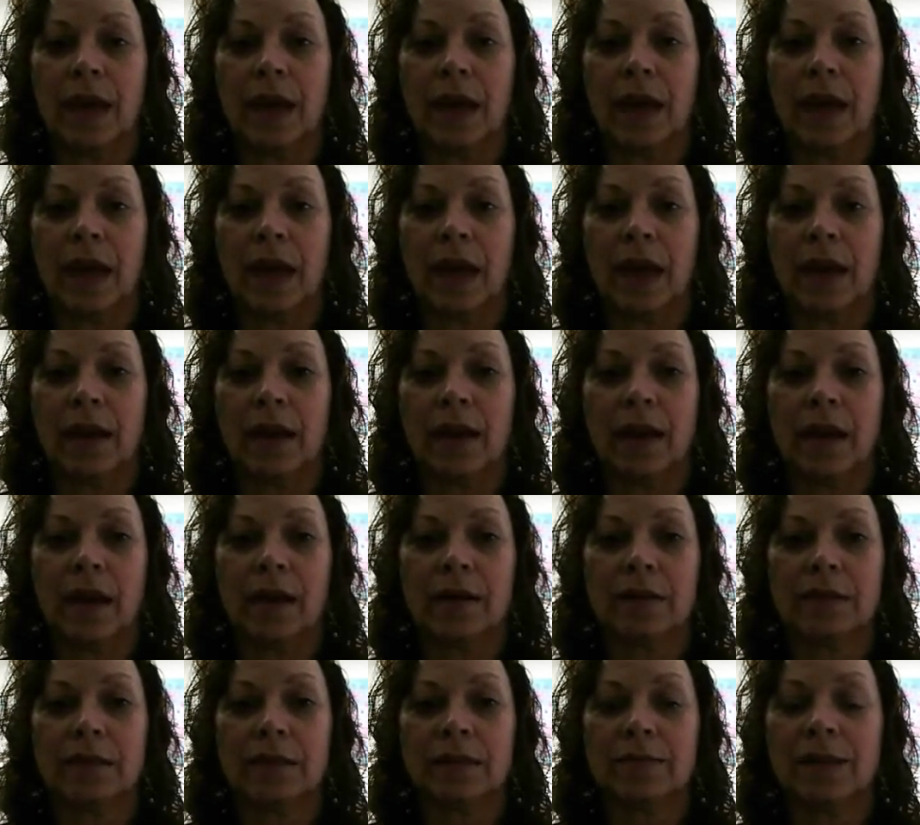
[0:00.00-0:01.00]
and
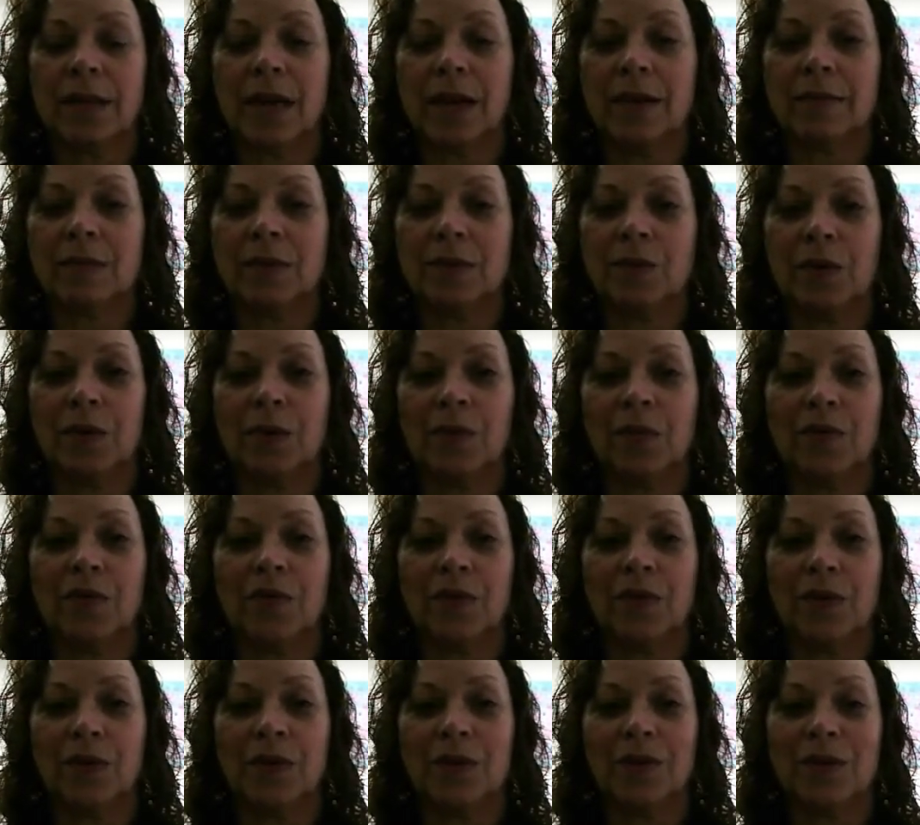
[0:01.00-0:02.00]
sometimes we
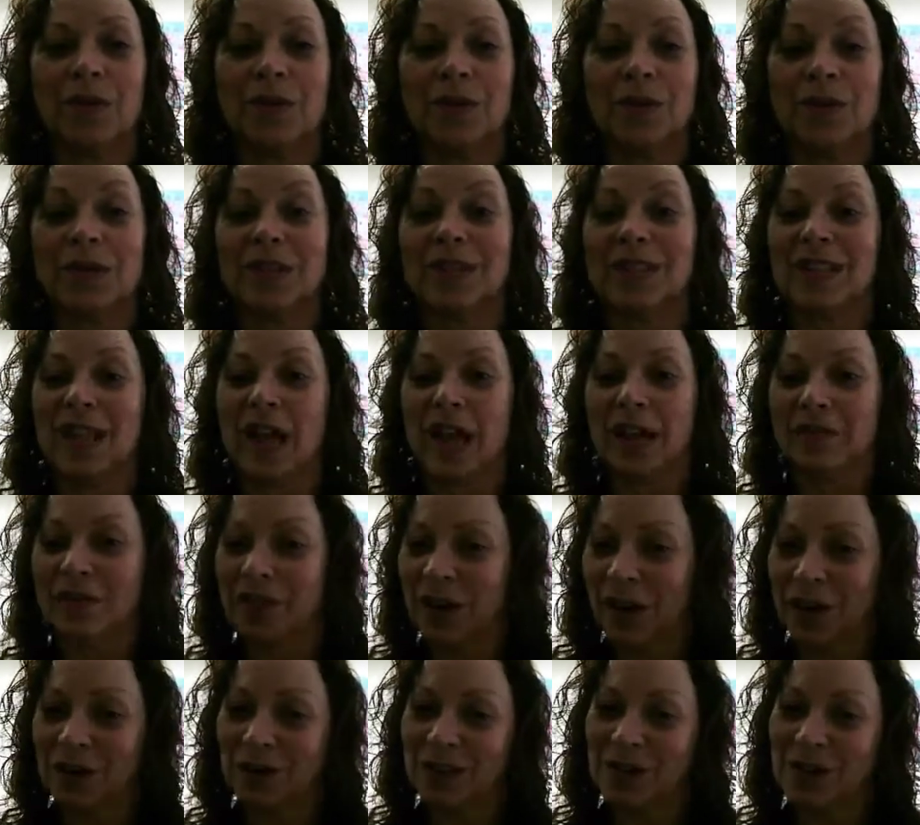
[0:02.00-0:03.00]
refer to those as life
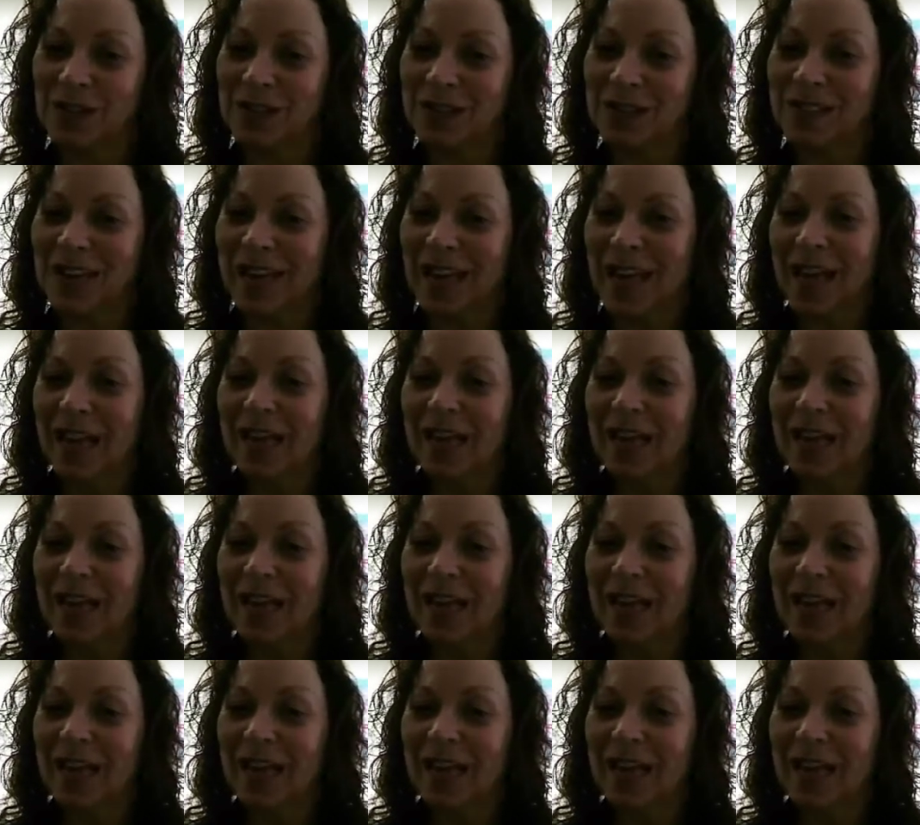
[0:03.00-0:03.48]
coaches